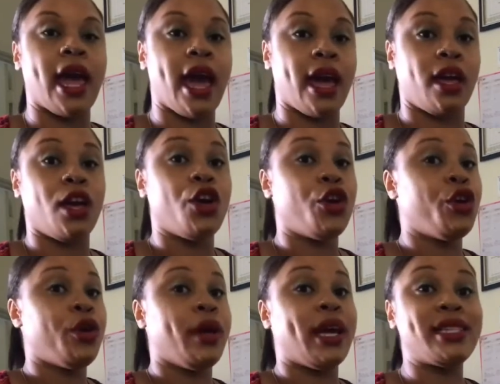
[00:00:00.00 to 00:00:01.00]
hey,
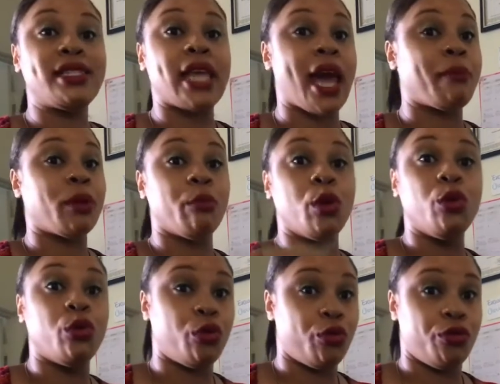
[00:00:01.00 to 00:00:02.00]
it's time to
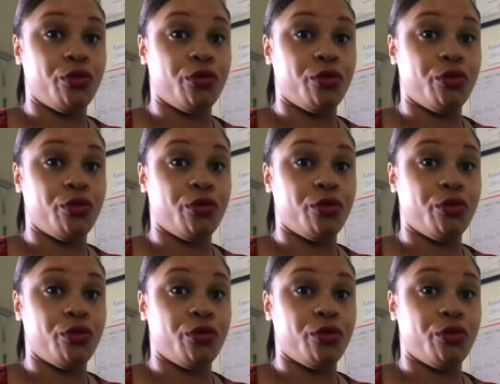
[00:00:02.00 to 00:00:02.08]
move.